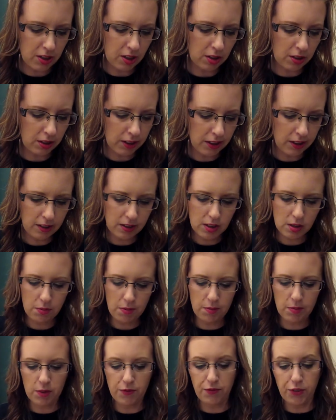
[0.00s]
on clearance
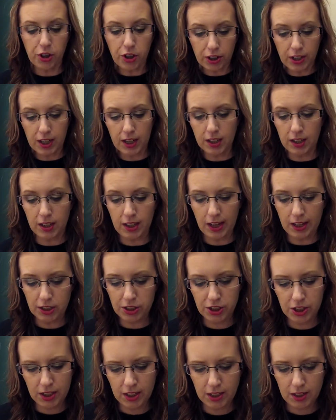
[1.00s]
from the Fergie
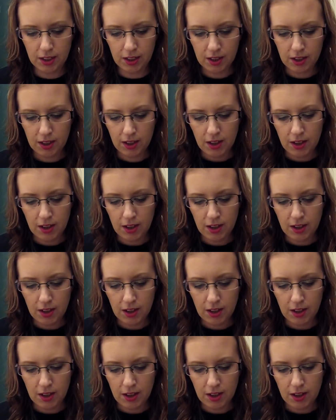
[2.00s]
collection.